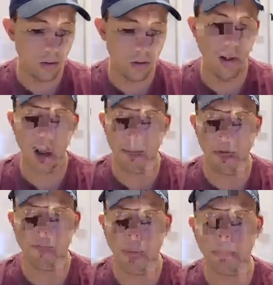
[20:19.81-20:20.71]
there's a
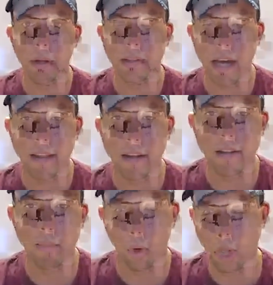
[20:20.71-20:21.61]
number of people inside the
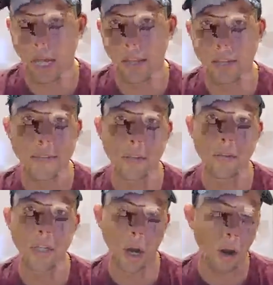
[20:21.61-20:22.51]
team working on this,
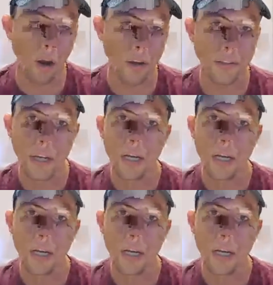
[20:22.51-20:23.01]
including Art,